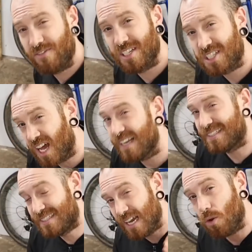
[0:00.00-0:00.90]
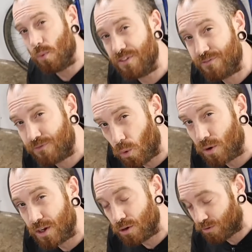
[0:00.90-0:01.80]
of it is kind of dealt with
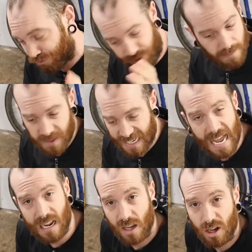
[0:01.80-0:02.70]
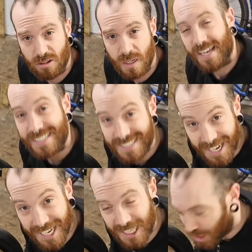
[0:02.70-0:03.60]
for you from the get-go.
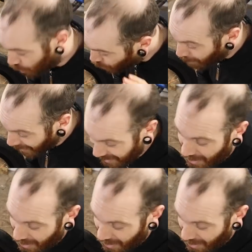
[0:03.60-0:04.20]
Excitingly, you might